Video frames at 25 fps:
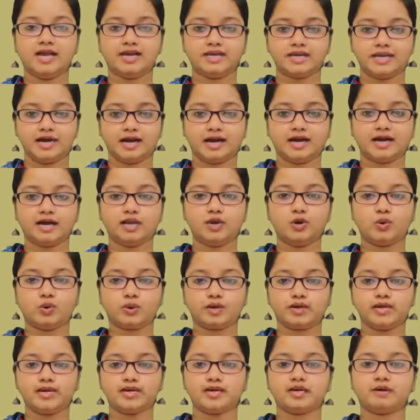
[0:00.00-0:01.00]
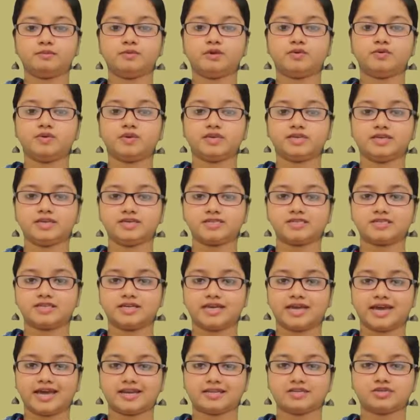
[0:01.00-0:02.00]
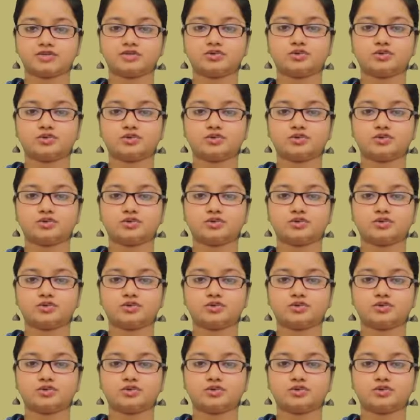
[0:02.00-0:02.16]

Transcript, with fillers: the local communities get